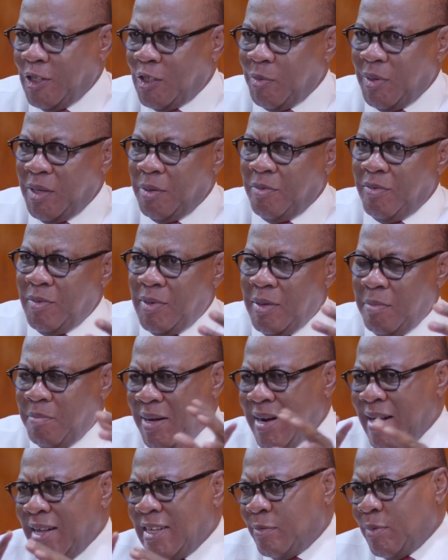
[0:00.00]
going to be a
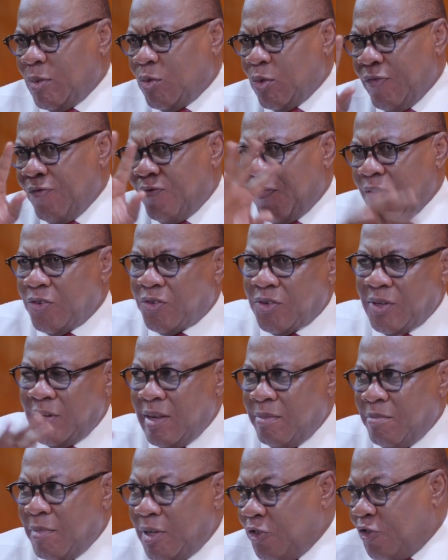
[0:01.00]
balance between fiscal
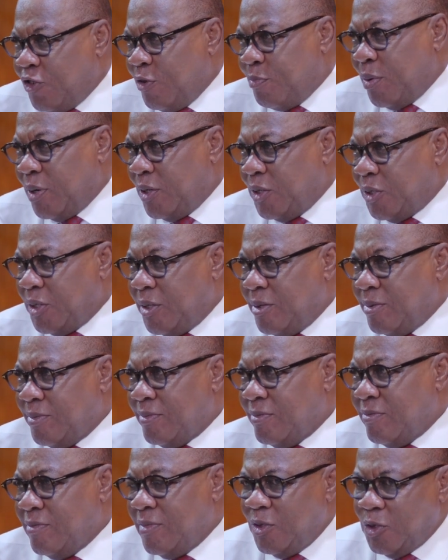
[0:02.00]
and monetary policy.
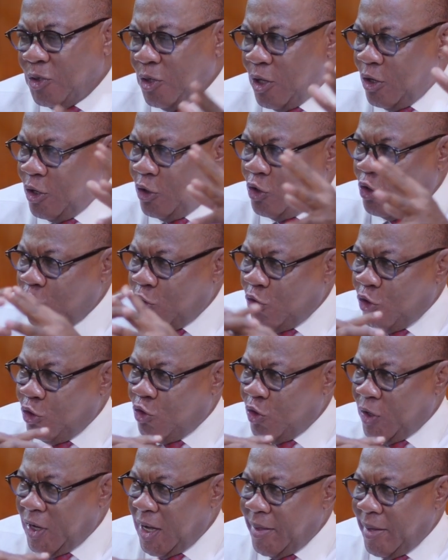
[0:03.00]
It's all got to go
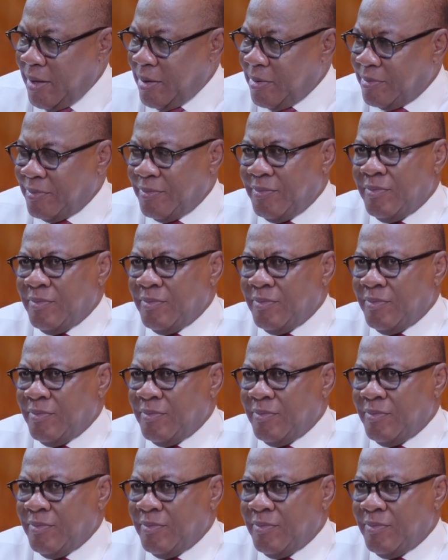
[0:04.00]
together.